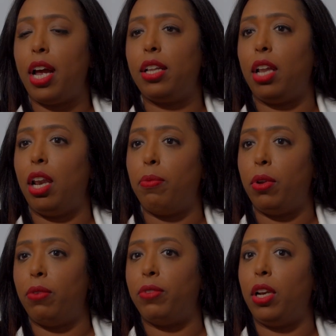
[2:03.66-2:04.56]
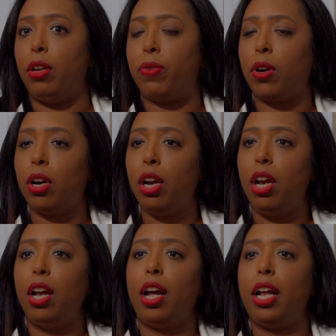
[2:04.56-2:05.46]
at the level of the liver
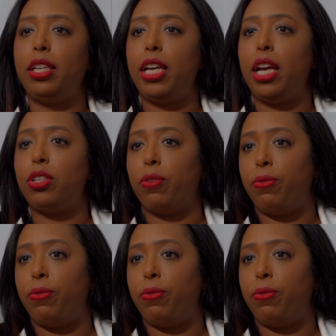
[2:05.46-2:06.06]
at the age of